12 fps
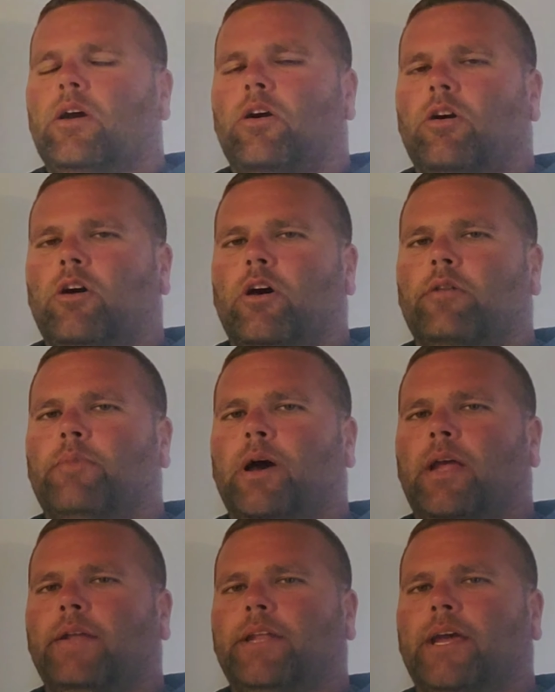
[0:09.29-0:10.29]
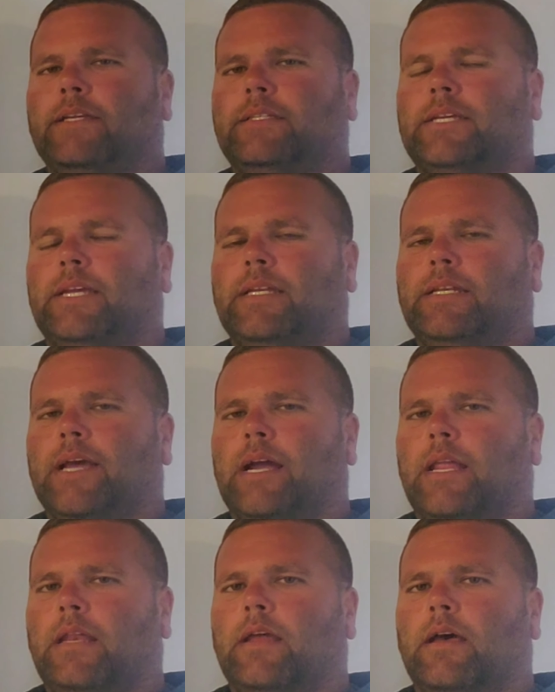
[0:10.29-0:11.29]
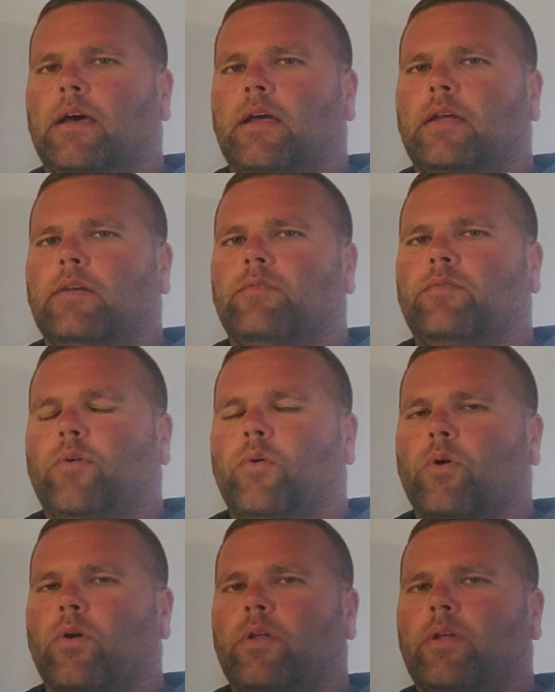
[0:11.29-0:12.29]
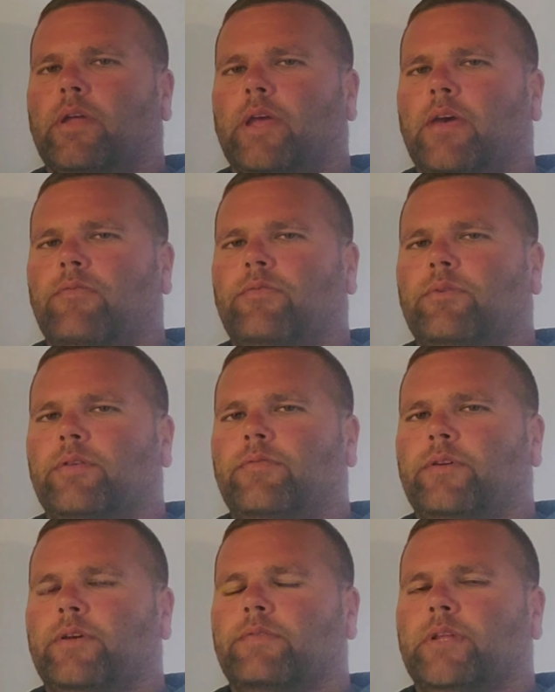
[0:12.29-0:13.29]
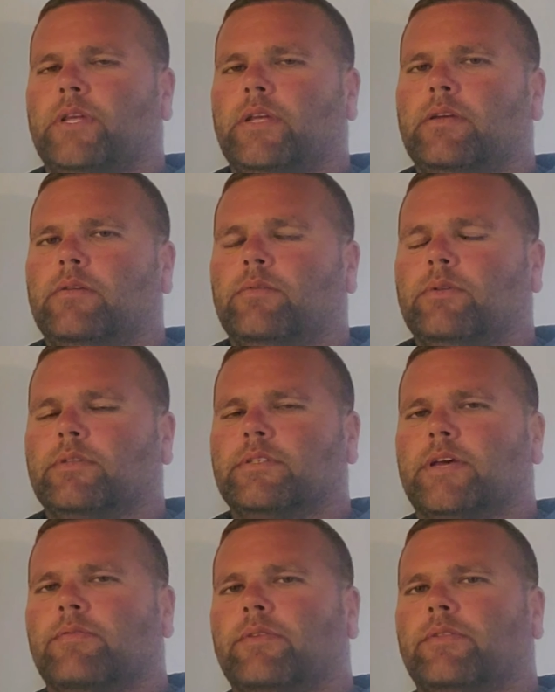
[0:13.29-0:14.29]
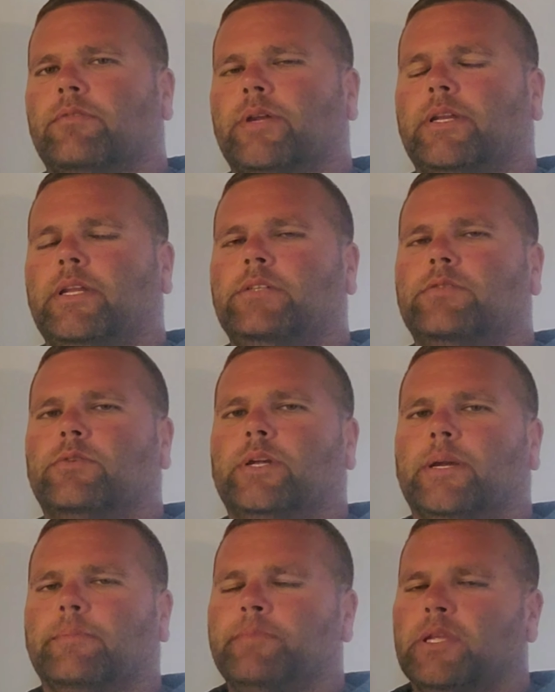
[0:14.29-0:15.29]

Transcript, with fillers: on my 1999 Ford F-350 with 7.3 diesel in it,